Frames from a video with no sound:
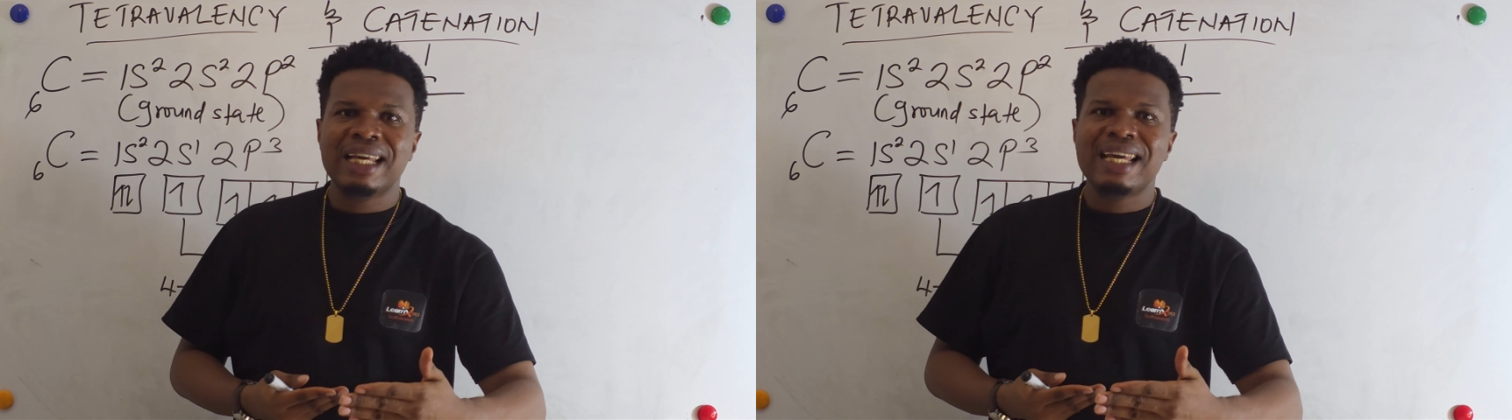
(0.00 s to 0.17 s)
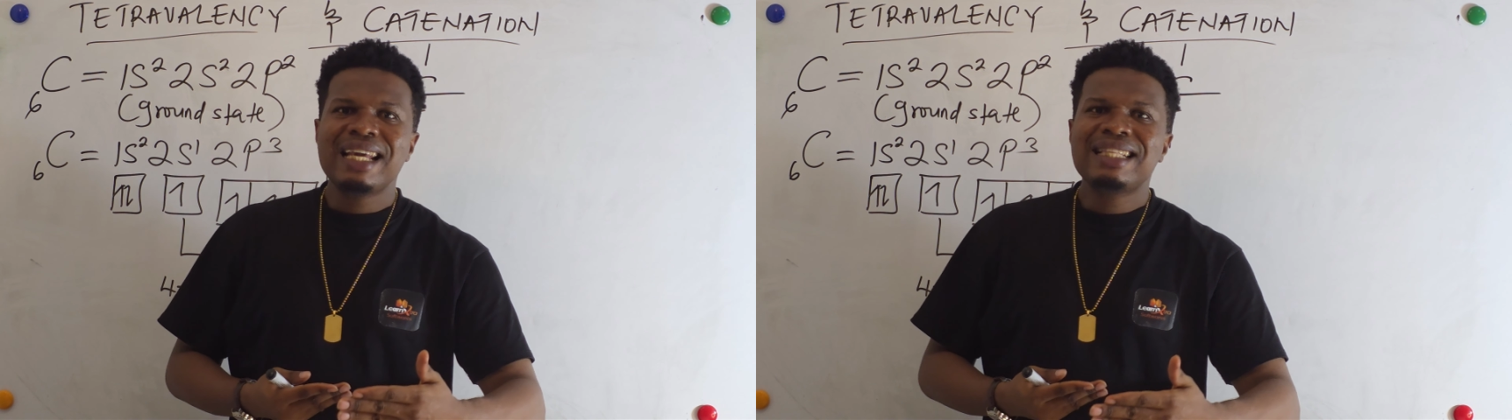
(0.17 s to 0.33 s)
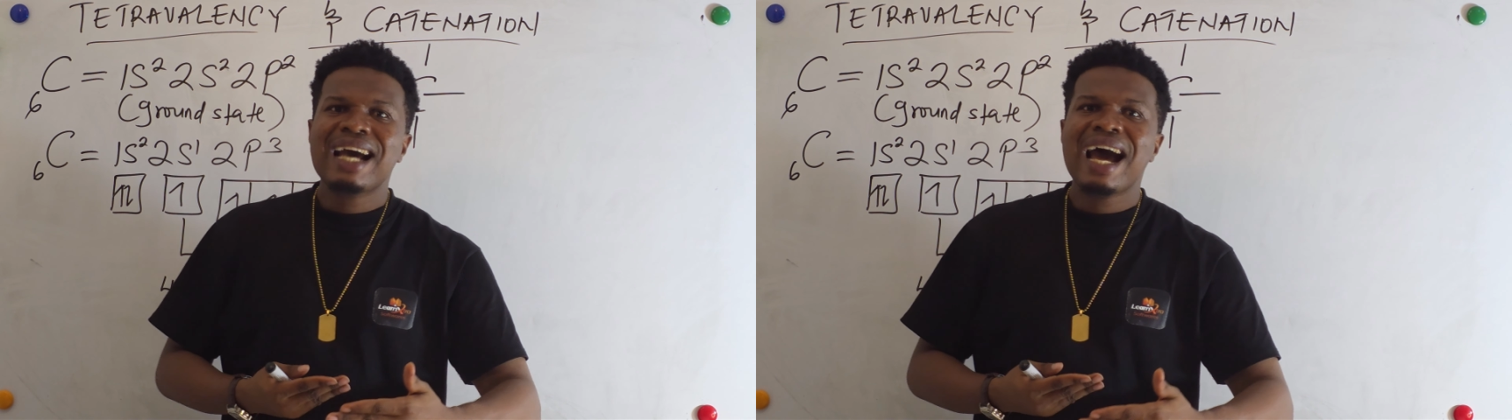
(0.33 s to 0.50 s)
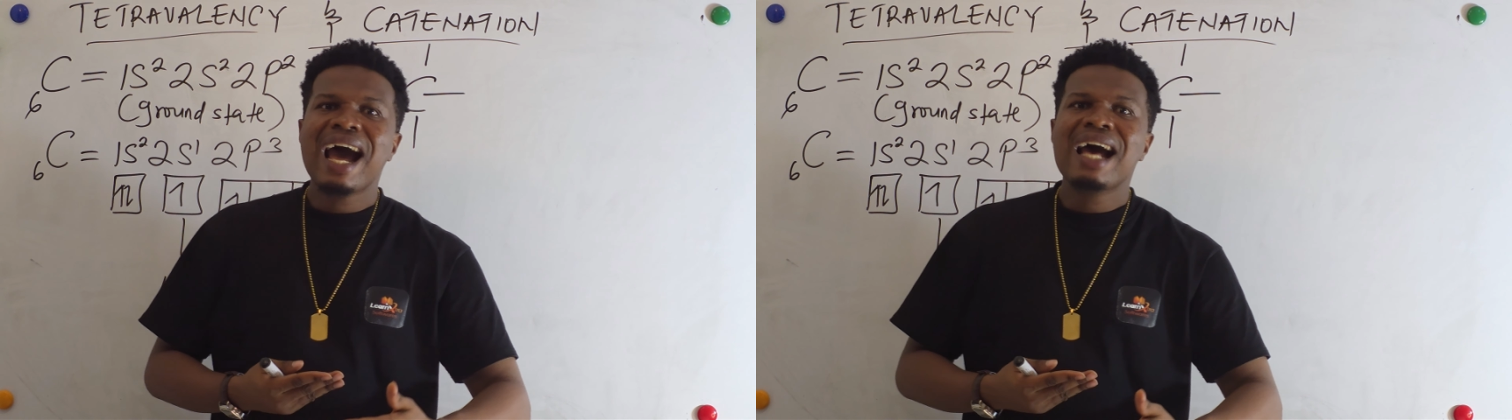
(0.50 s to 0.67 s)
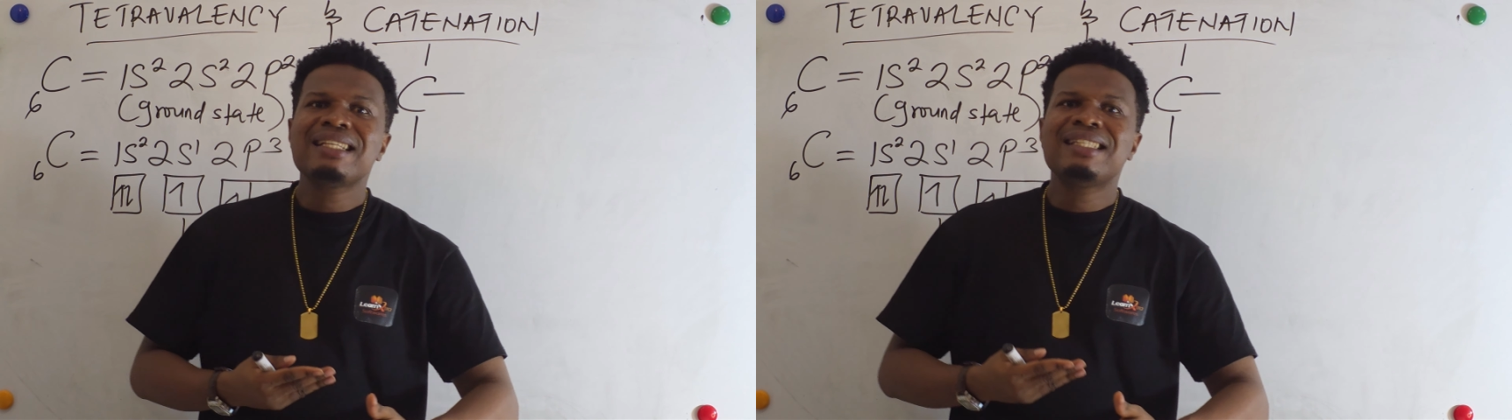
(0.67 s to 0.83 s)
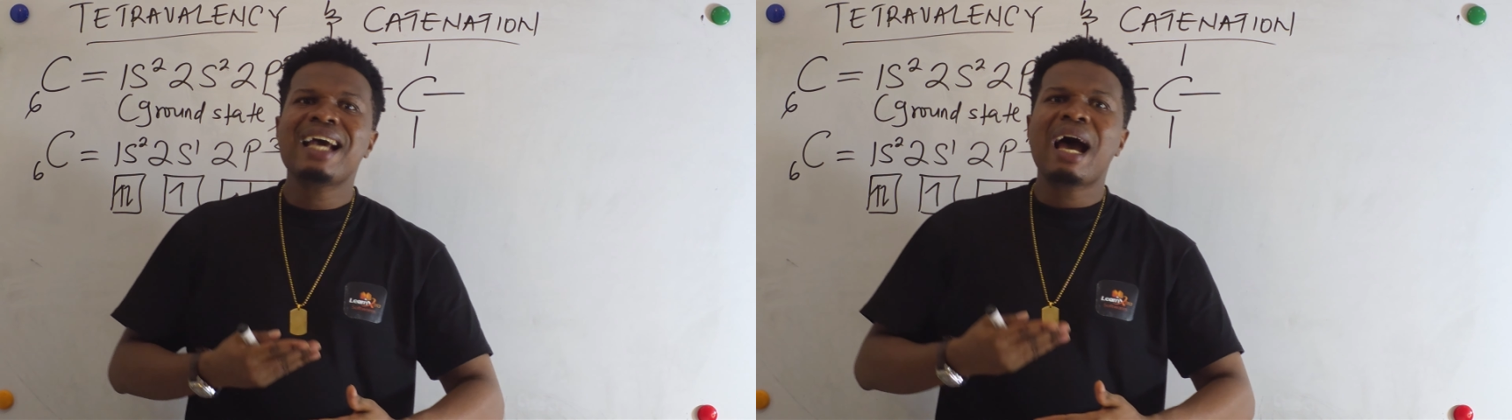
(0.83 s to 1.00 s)
it
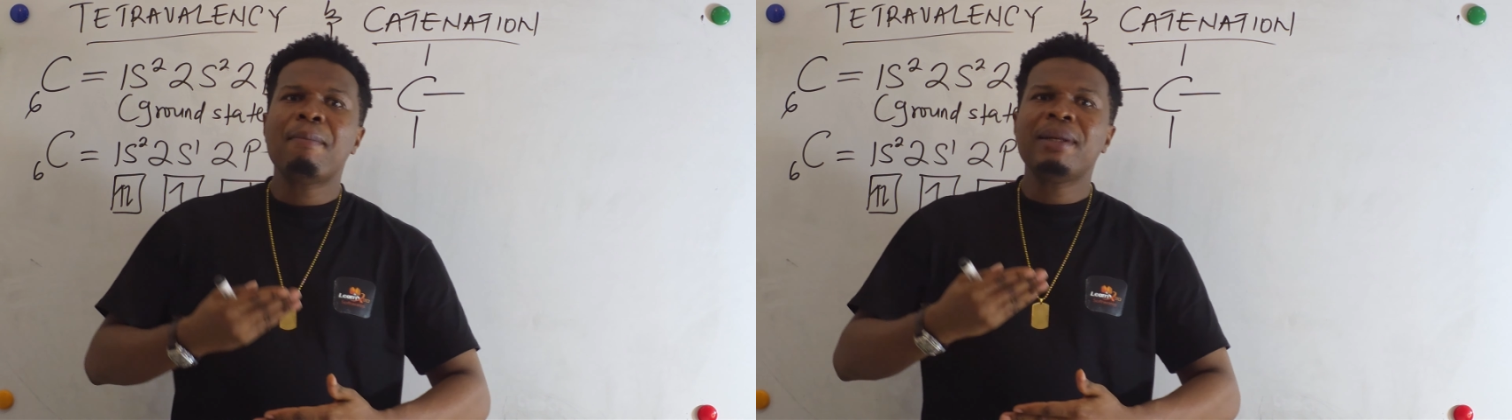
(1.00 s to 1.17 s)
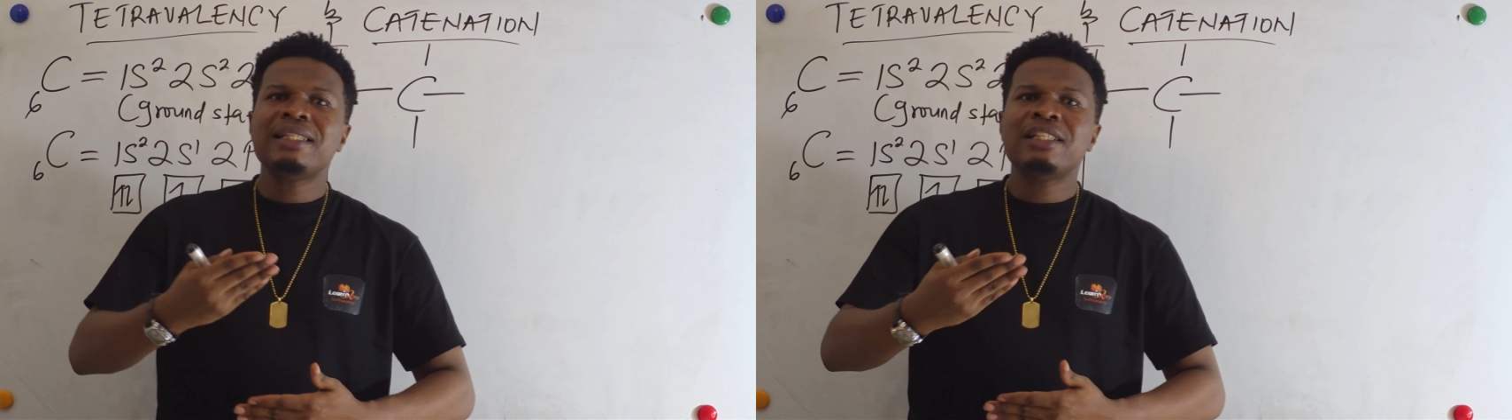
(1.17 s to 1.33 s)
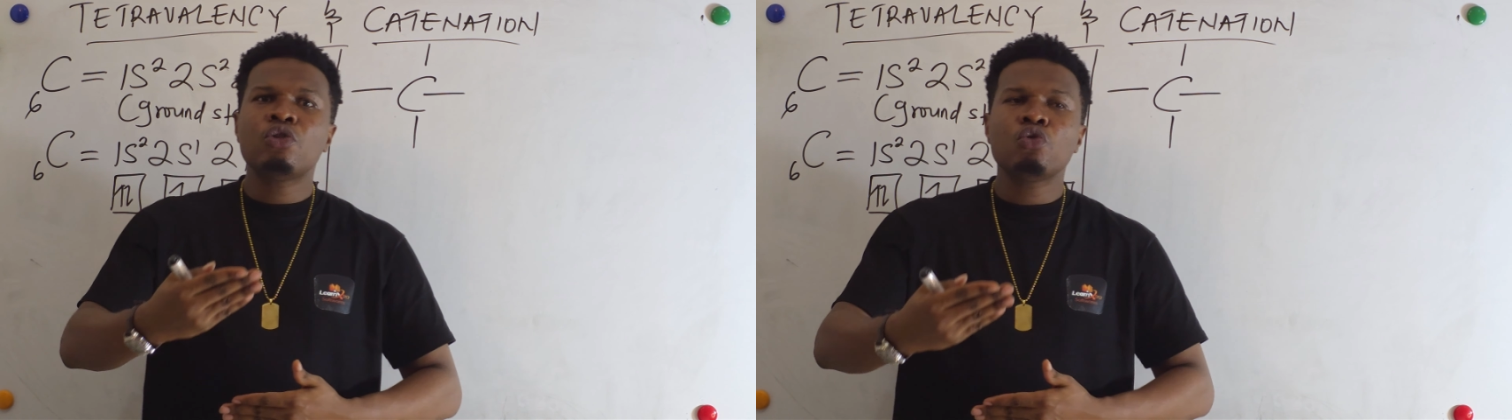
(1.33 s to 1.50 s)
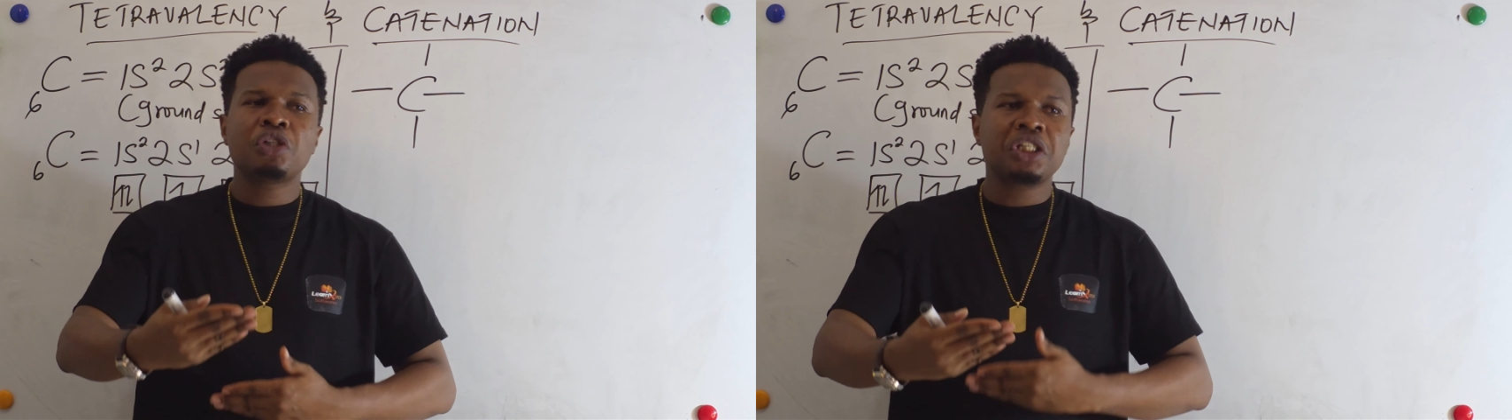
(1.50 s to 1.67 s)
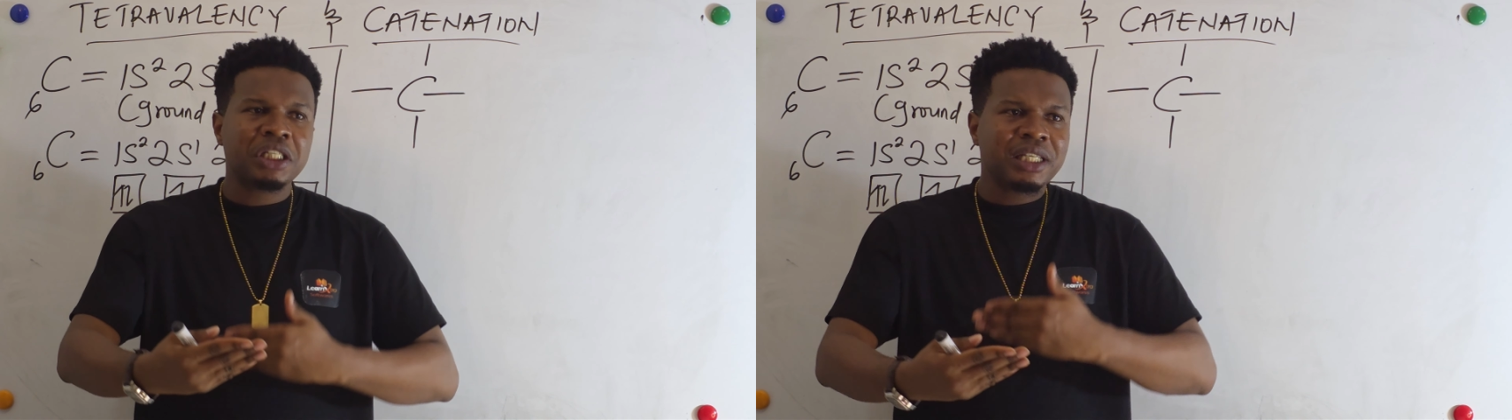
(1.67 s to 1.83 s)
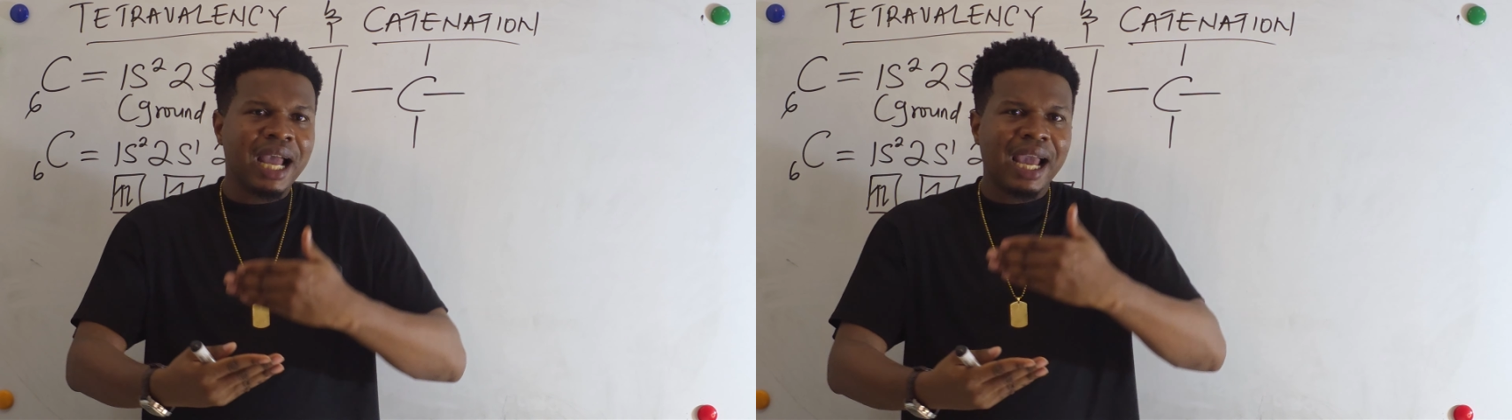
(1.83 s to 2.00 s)
has the ability to share